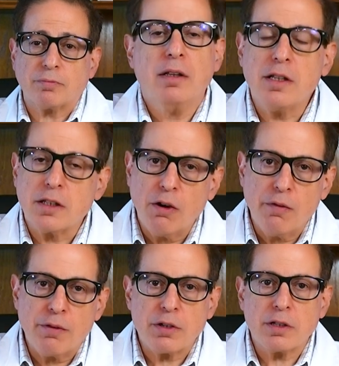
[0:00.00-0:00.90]
Let's go
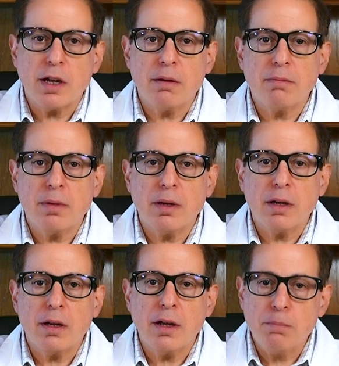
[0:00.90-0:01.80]
over some
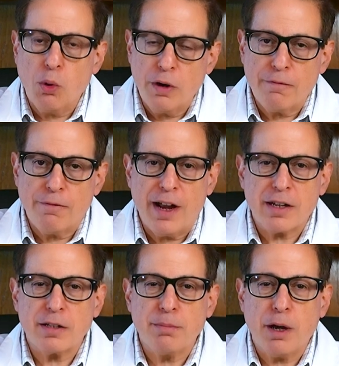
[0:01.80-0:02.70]
important
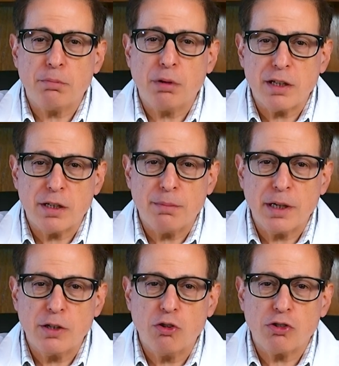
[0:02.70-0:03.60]
facts about
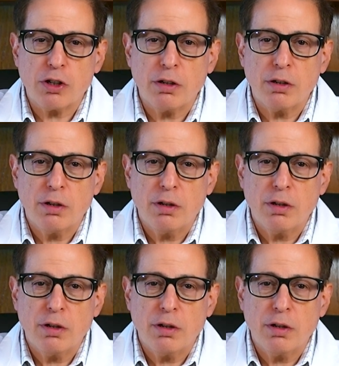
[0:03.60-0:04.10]
prosopagnosia.